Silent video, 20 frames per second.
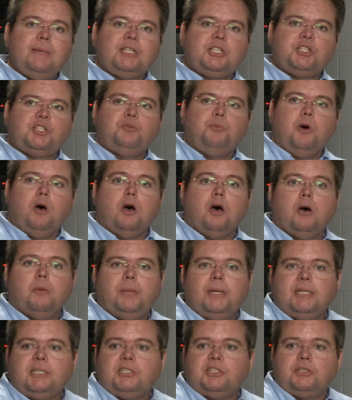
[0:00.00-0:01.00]
is small,
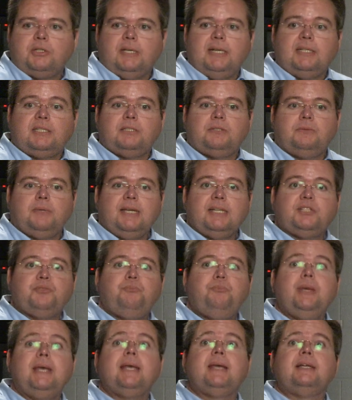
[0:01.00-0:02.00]
but it's it's it's
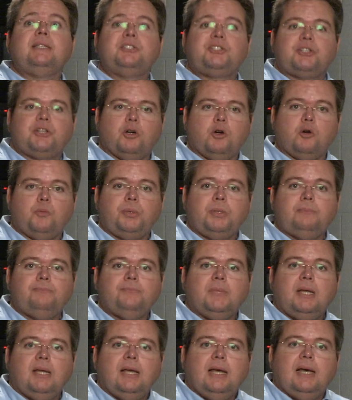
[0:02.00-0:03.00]
big in scope.
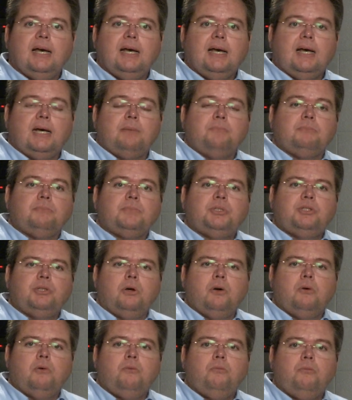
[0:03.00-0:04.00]
Um,
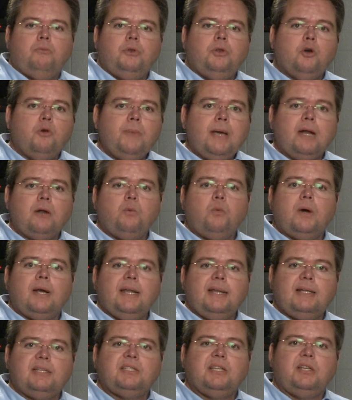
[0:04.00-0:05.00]
so no matter what
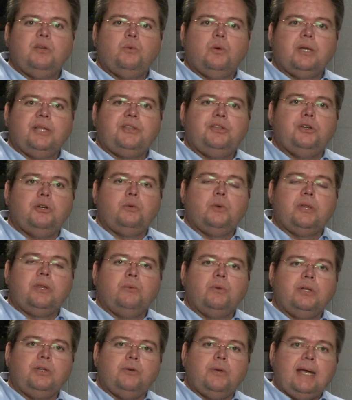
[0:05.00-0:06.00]
it is that you want to do, whether
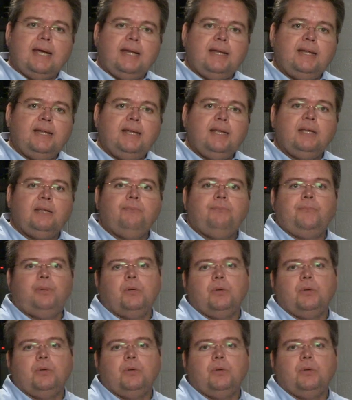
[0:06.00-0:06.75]
you want to do editing, you